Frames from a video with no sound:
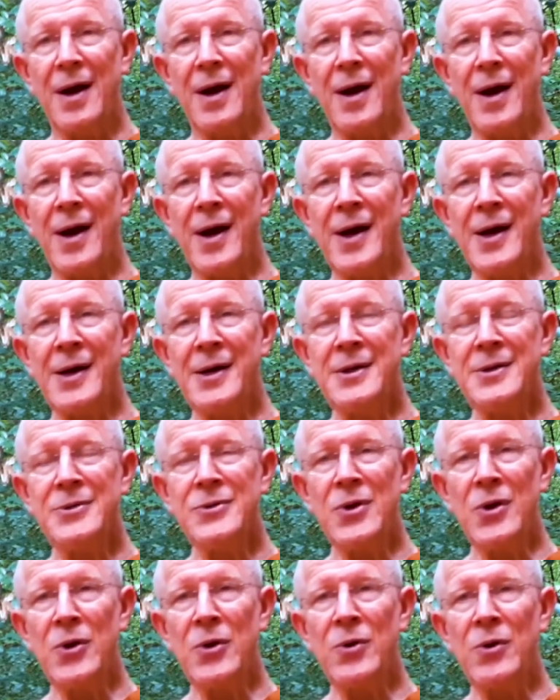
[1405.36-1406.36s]
I
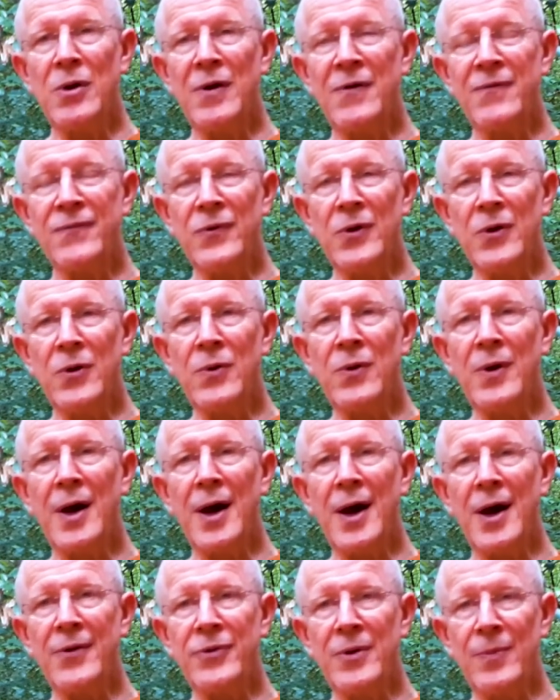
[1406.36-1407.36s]
know of no
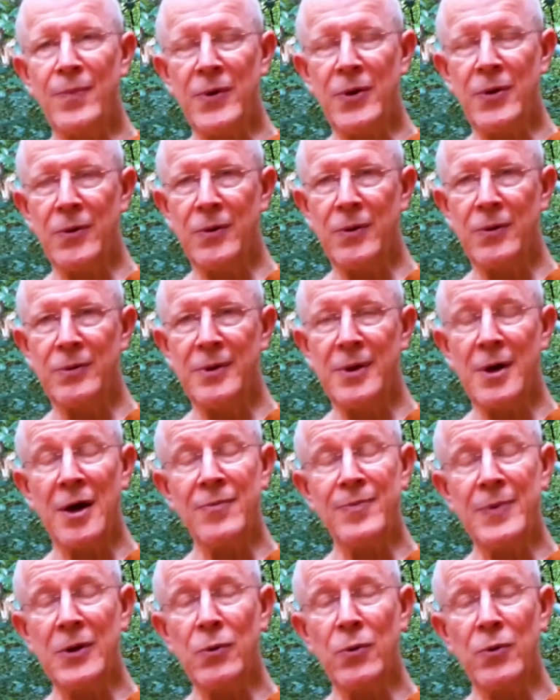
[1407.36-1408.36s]
other bhikkhu. Now
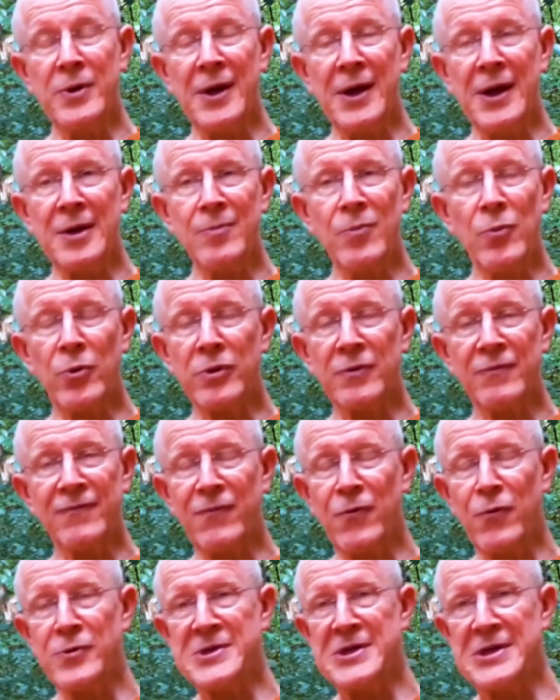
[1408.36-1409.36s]
I've been ordained more than
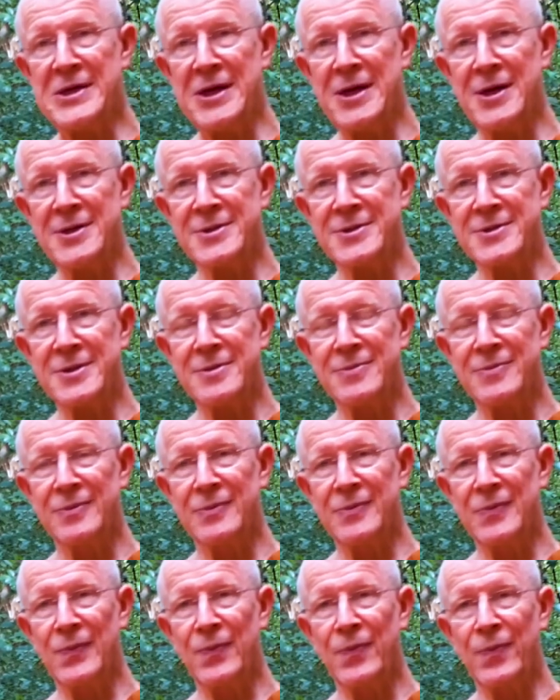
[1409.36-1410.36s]
40 years,
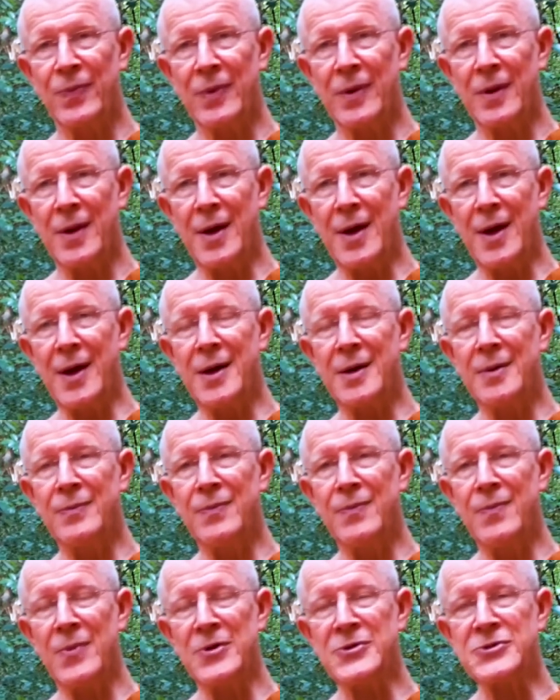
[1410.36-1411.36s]

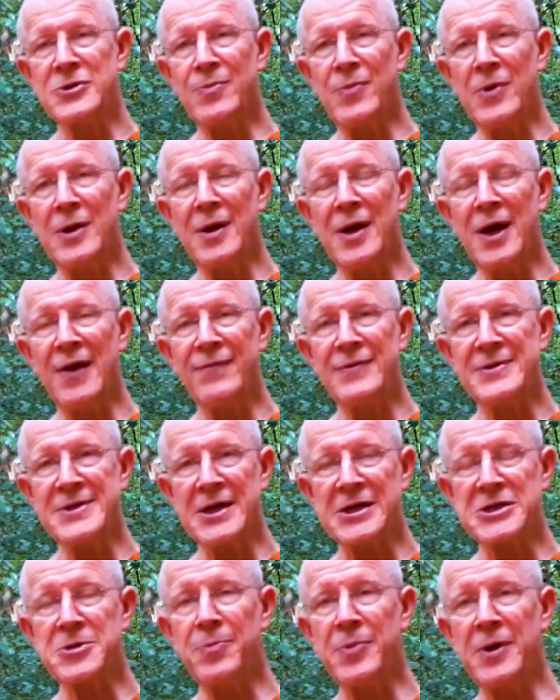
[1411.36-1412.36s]
and most of my life has
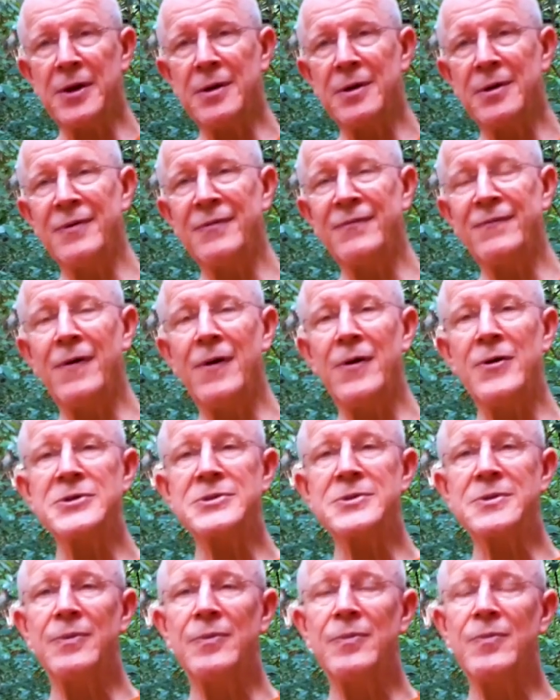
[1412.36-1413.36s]
actually been in the
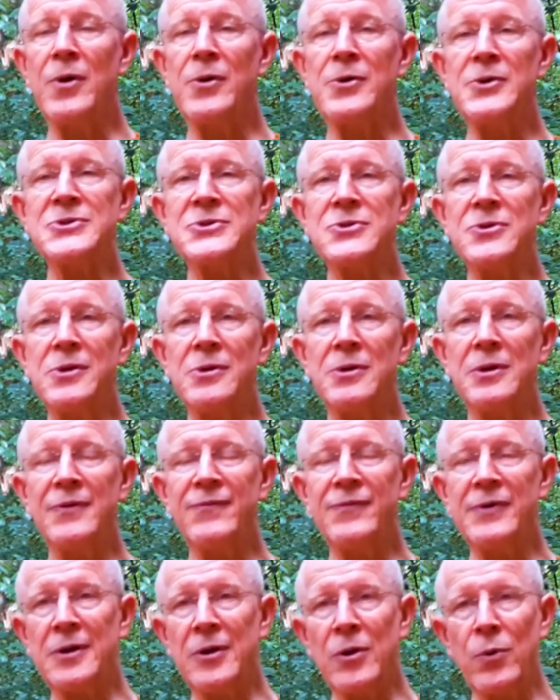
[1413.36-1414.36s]
forest monastery or
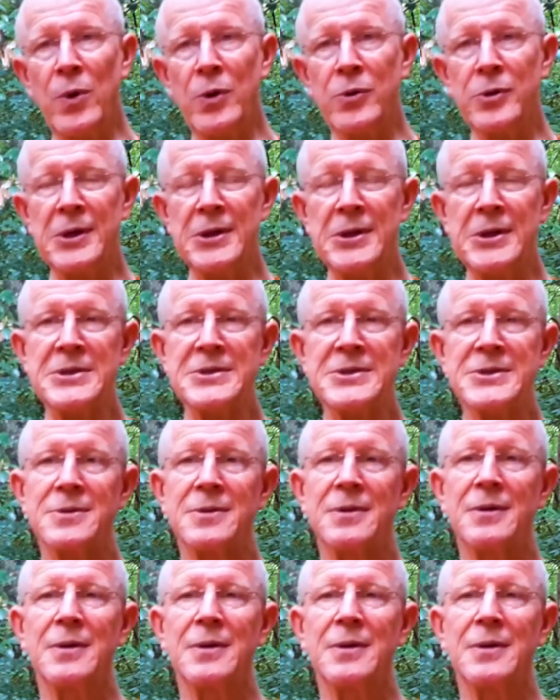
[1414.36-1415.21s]
living in the wilderness.